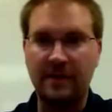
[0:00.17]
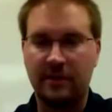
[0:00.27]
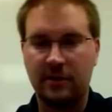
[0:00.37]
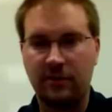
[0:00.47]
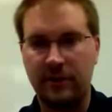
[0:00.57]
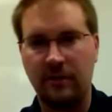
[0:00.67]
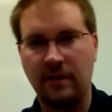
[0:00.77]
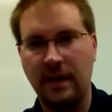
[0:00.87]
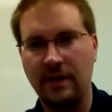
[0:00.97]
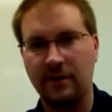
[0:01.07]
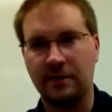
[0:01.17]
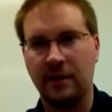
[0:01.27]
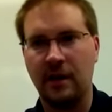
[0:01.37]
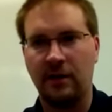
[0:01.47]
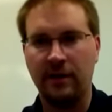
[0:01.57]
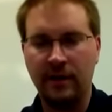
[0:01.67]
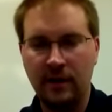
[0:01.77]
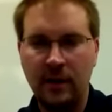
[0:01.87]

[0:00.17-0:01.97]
me, this is Chris of the Ancient Scholar.